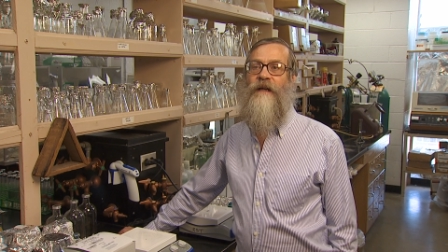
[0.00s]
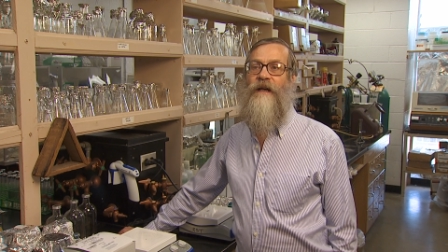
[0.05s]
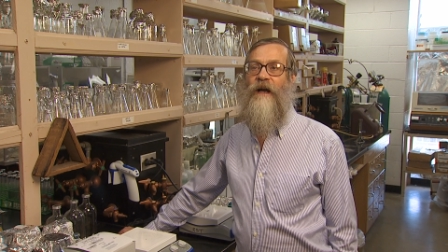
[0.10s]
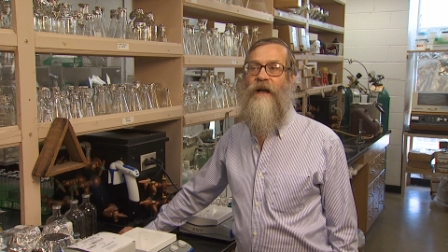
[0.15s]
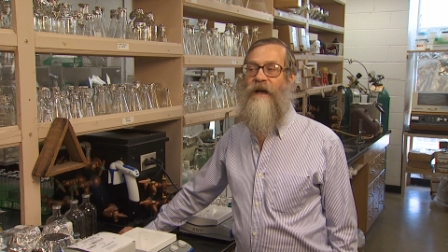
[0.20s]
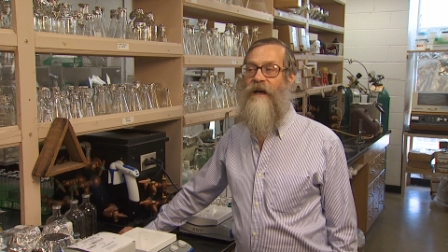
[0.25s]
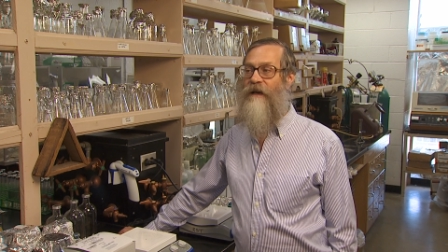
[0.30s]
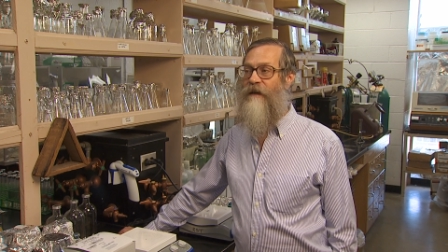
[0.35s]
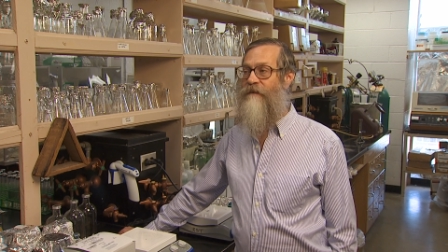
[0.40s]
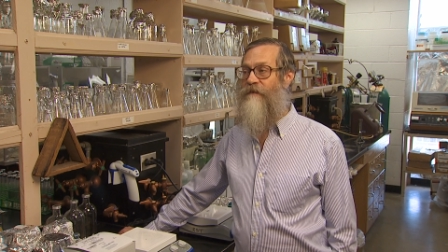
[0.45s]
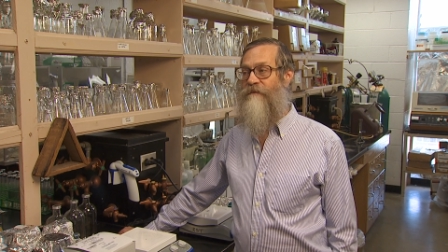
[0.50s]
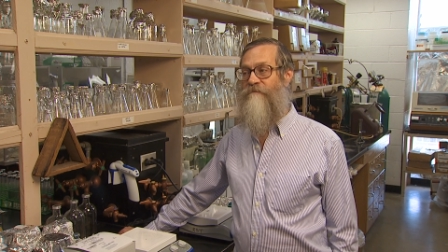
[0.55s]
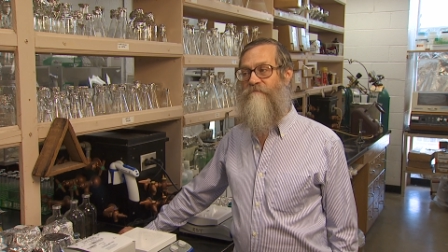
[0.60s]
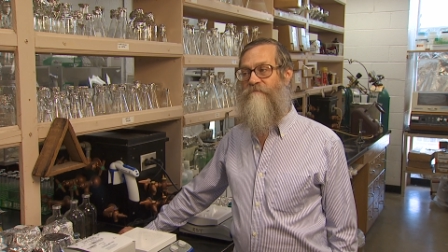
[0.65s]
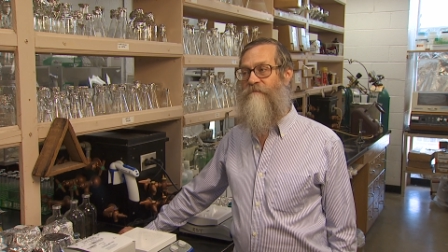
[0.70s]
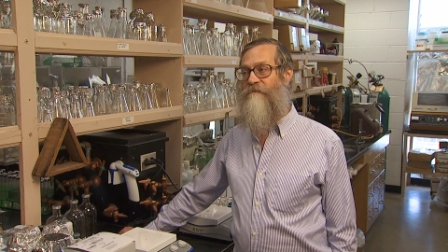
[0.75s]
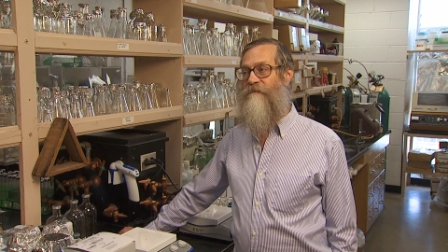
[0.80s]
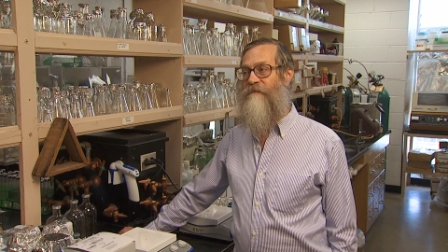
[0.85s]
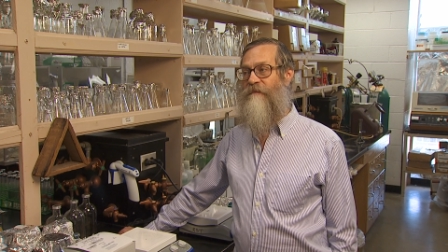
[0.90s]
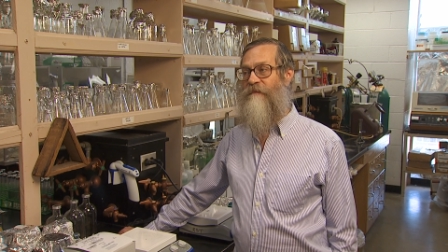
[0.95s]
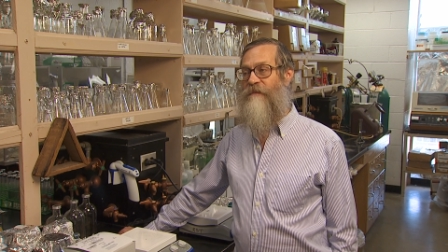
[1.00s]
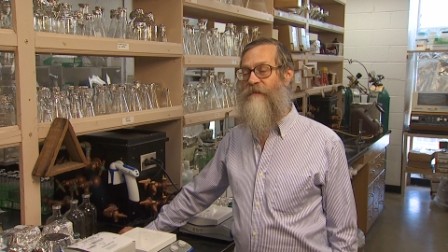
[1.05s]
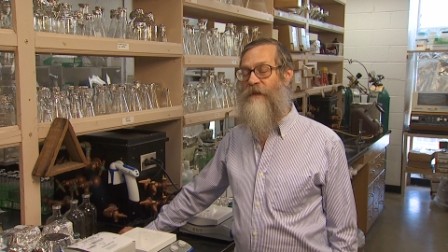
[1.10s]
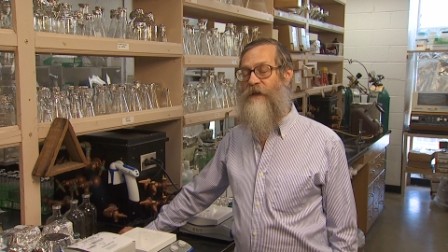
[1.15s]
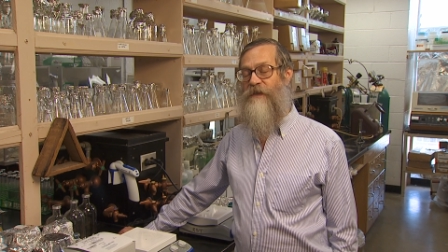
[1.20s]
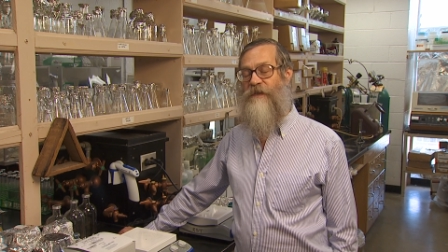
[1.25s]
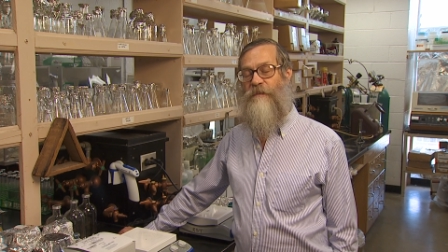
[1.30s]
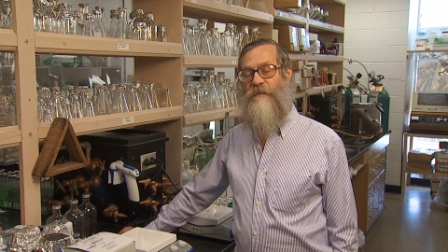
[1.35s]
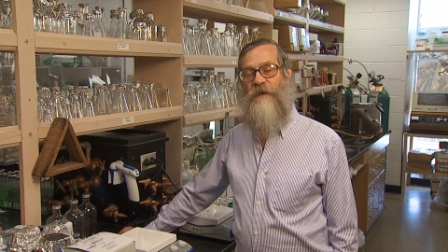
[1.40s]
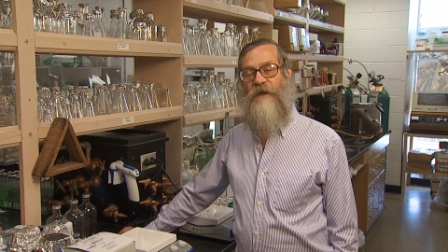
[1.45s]
Uh,
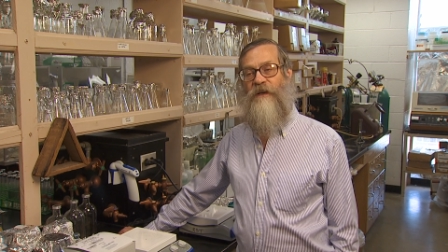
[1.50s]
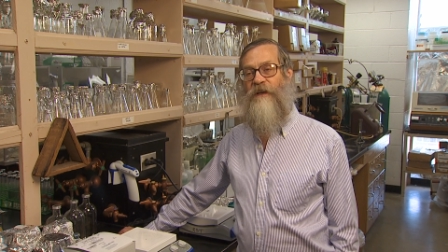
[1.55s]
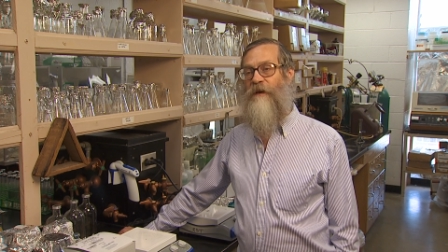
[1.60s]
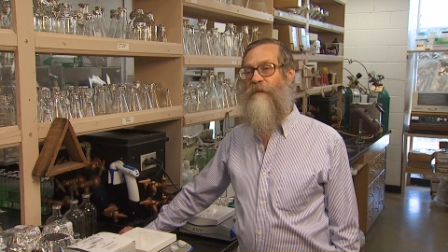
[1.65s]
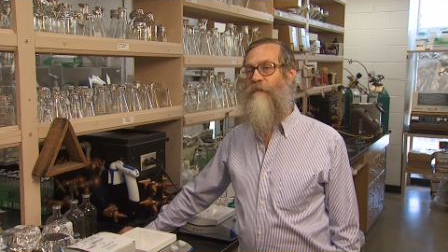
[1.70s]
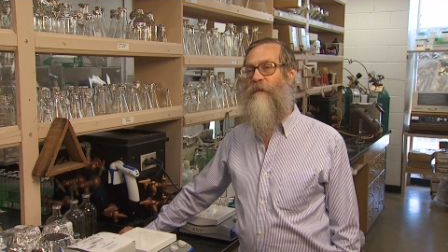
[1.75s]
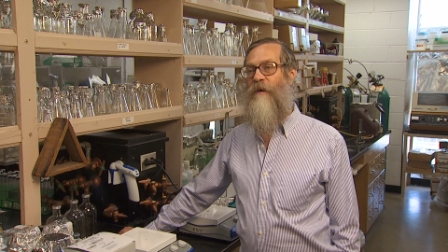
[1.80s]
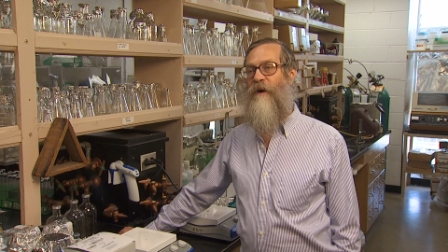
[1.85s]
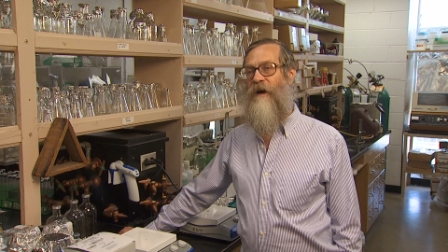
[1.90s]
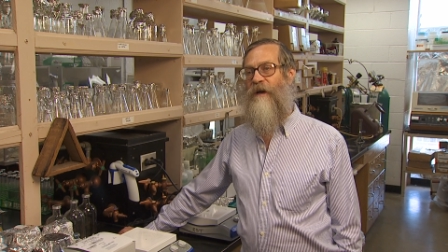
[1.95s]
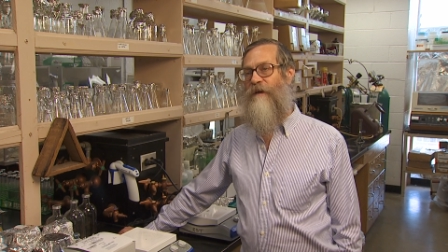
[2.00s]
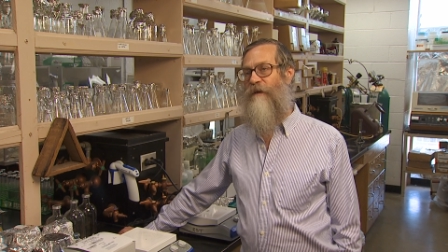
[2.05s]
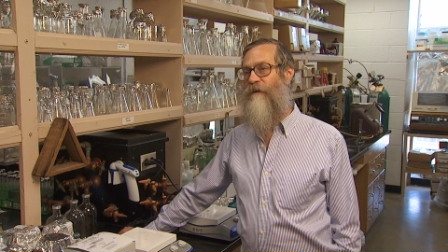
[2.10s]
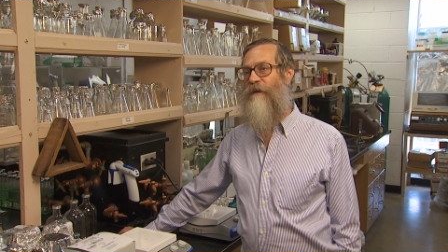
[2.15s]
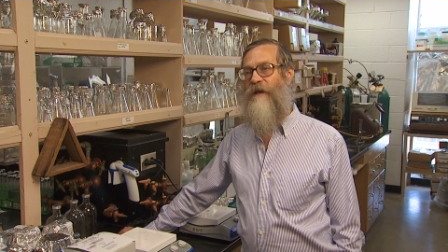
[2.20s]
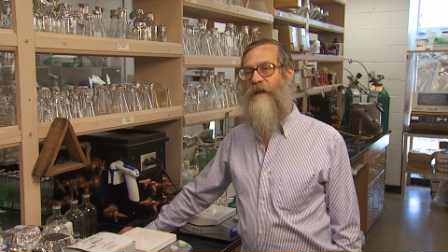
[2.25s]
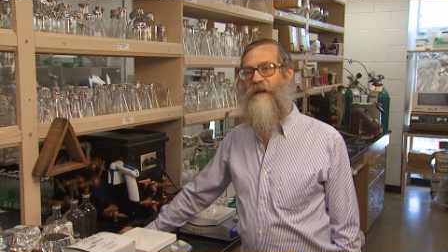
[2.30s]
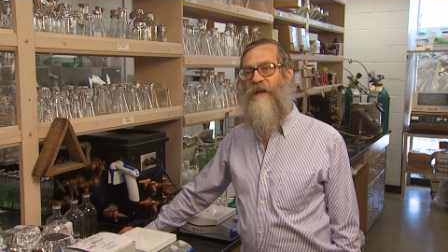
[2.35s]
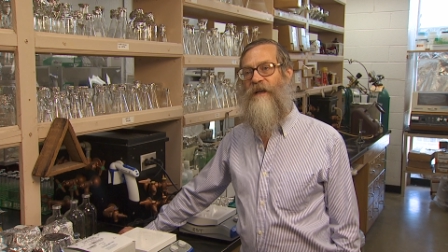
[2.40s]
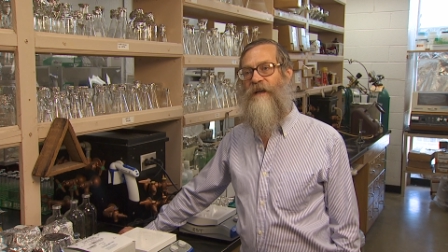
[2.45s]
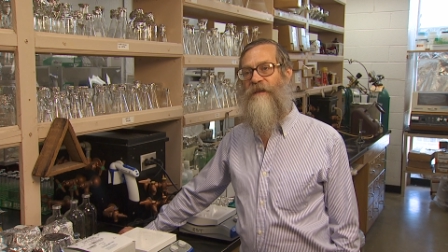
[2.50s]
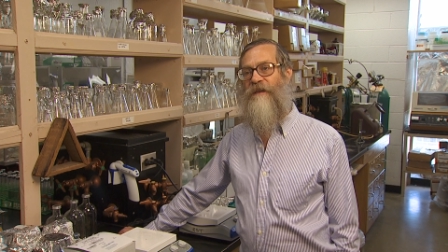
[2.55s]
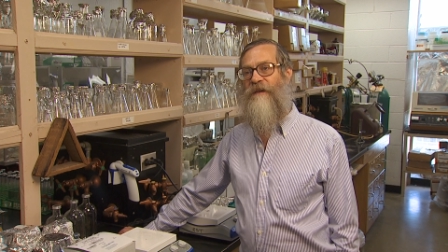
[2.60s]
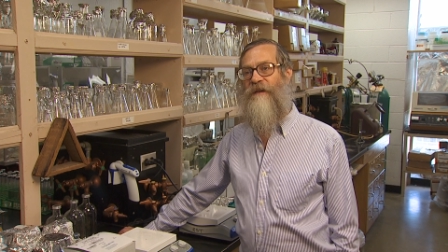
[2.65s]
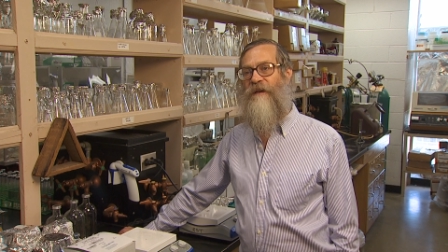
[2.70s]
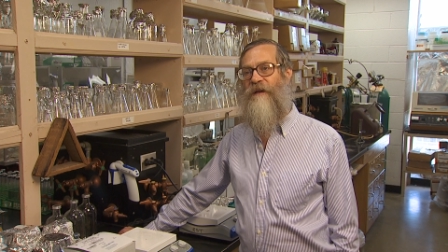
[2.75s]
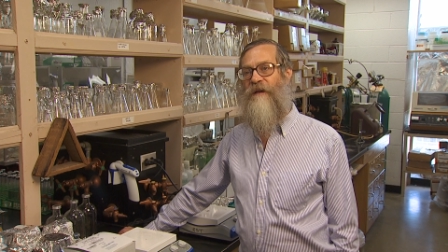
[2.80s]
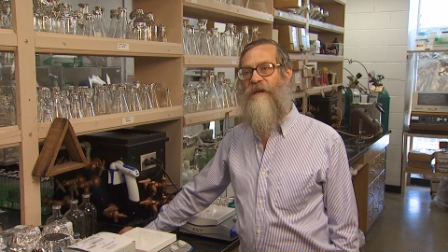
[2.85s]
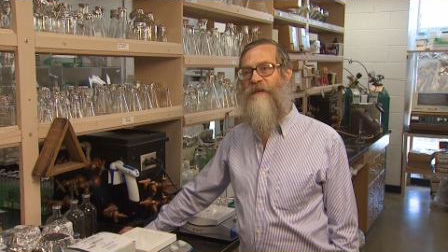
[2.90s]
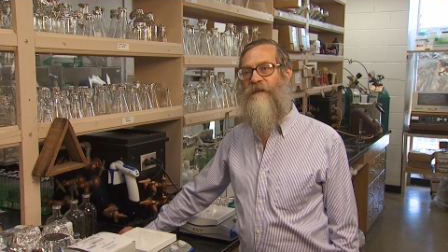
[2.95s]
doesn't pick up water like
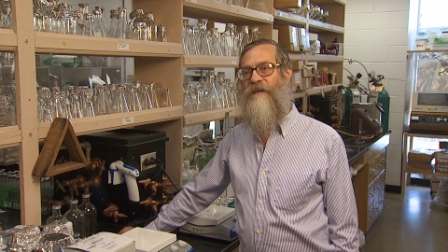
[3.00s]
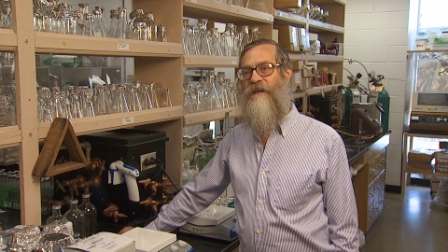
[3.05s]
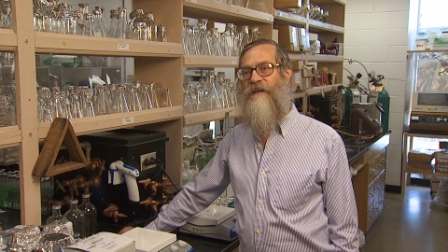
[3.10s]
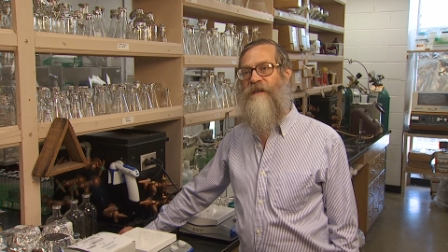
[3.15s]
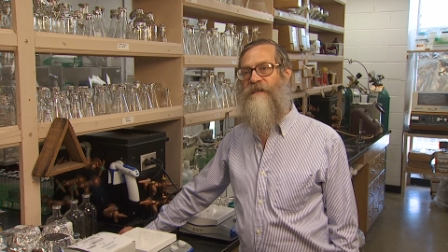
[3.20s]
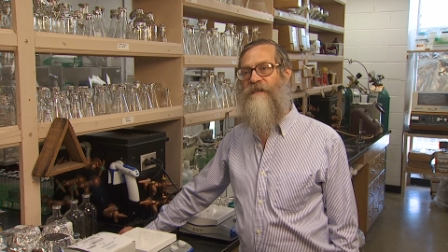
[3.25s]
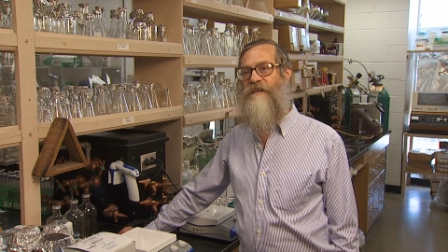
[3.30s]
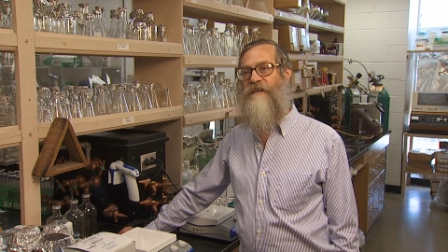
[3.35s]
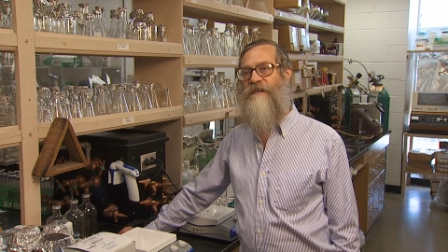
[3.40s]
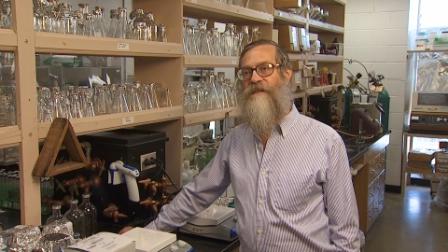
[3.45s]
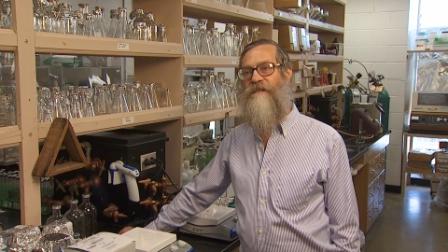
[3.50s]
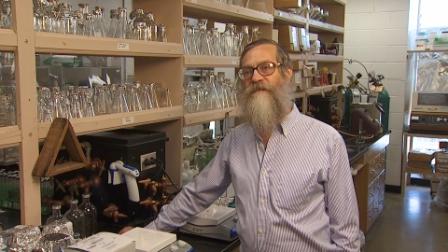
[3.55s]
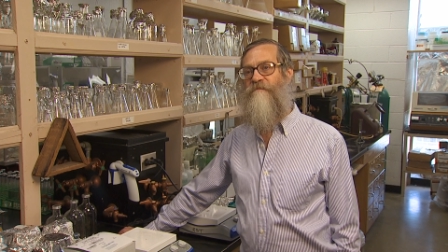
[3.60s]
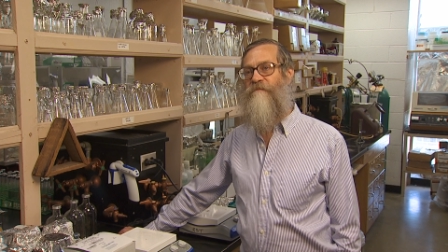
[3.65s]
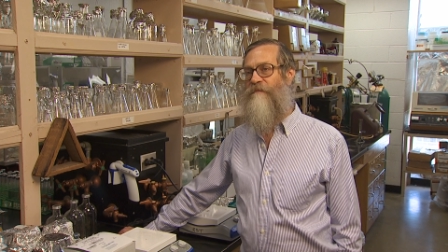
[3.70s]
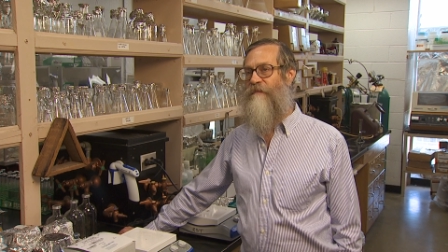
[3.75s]
ethanol does.